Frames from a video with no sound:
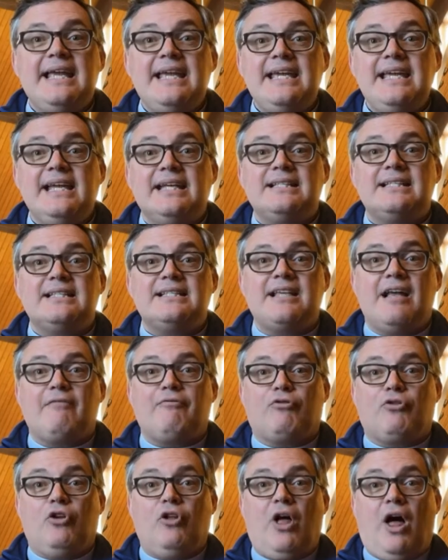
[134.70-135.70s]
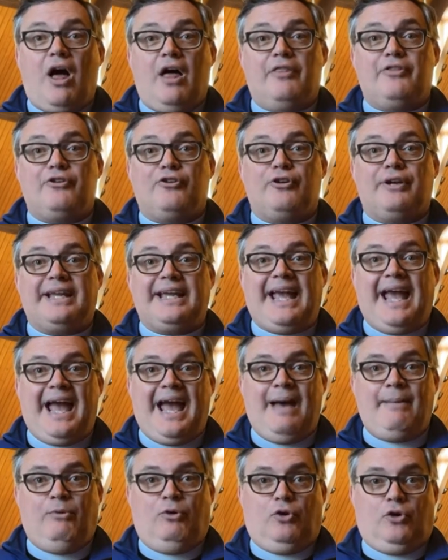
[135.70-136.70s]
He and several other
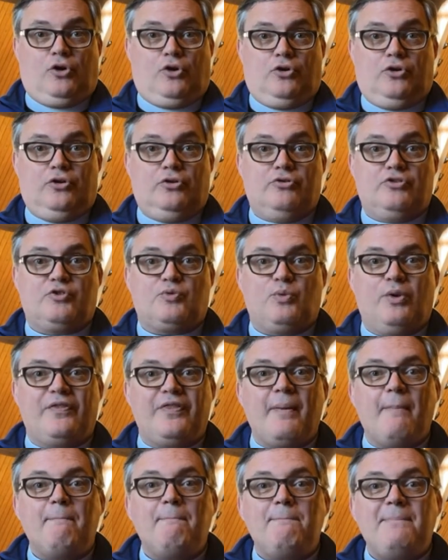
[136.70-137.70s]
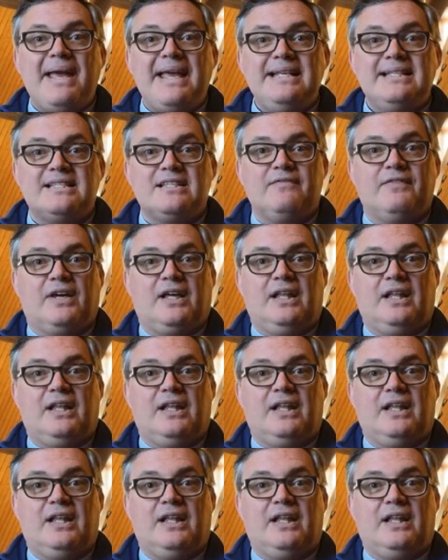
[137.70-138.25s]
camel herders were at the base of